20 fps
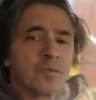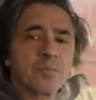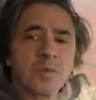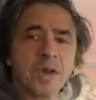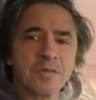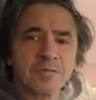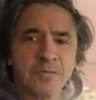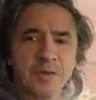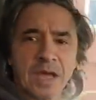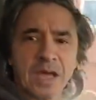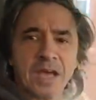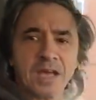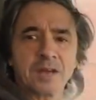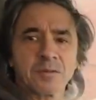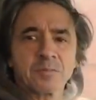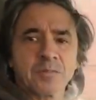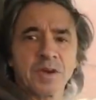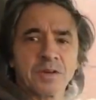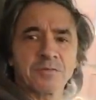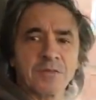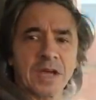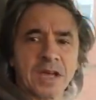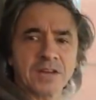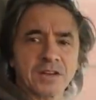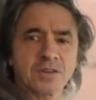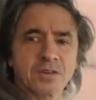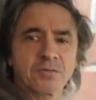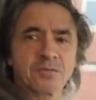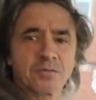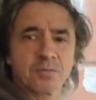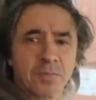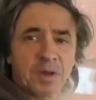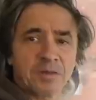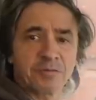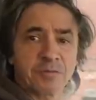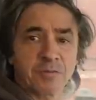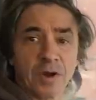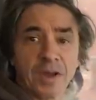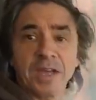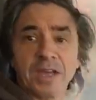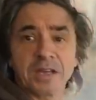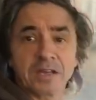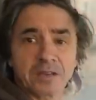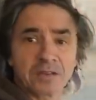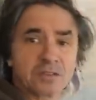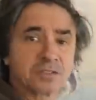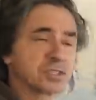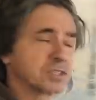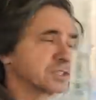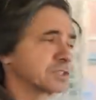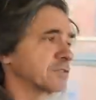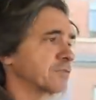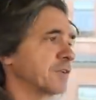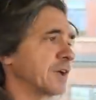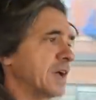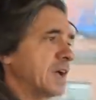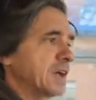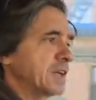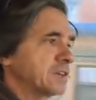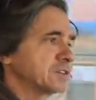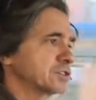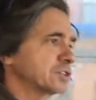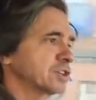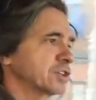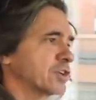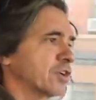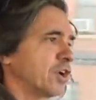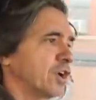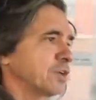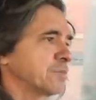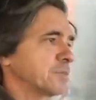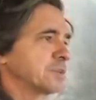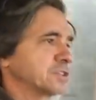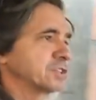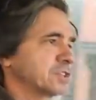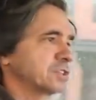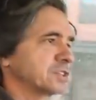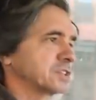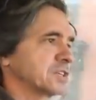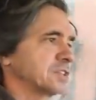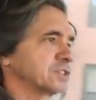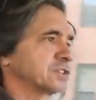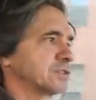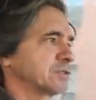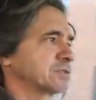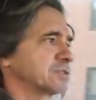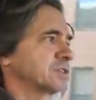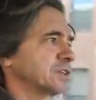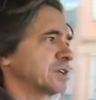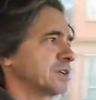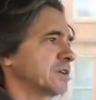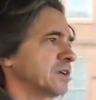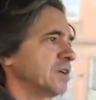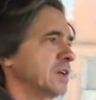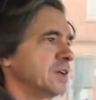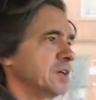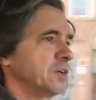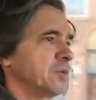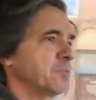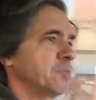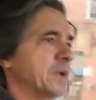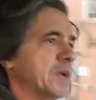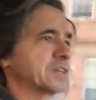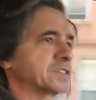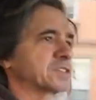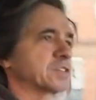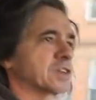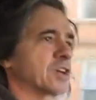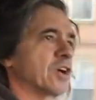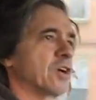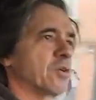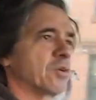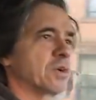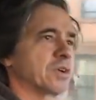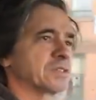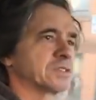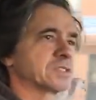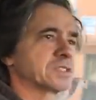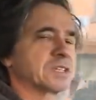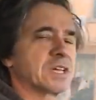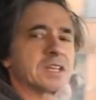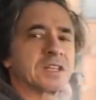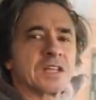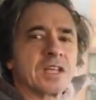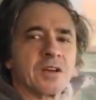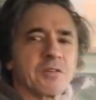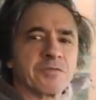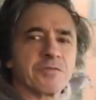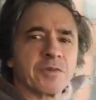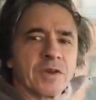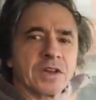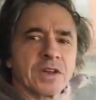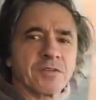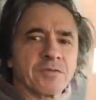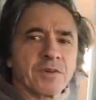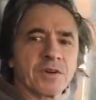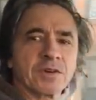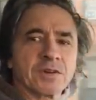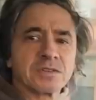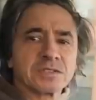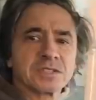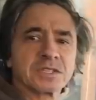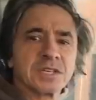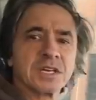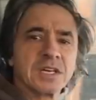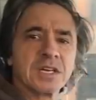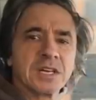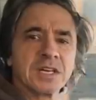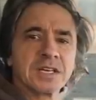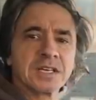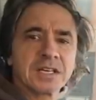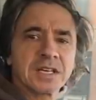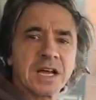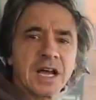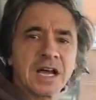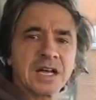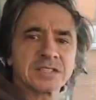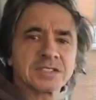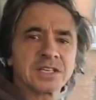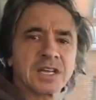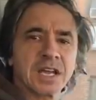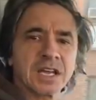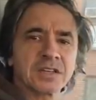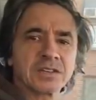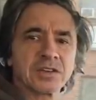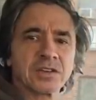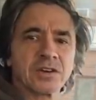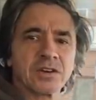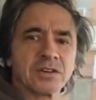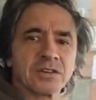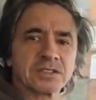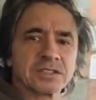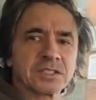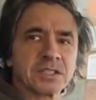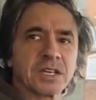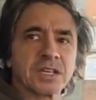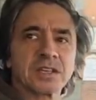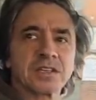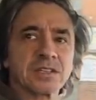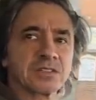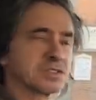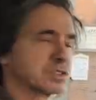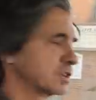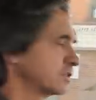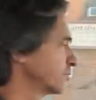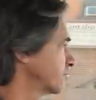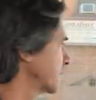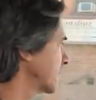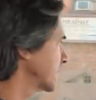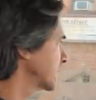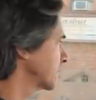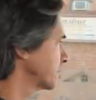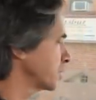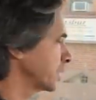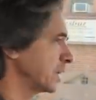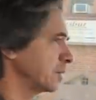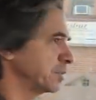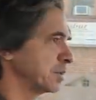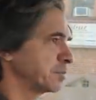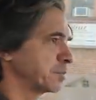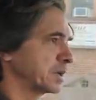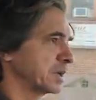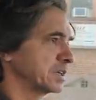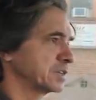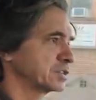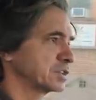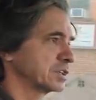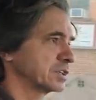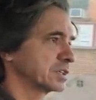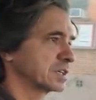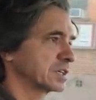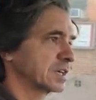My friend, she's a vet. She called me. She said she was in Mexico and said that a friend of hers contacted her and said that she found a baby pigeon.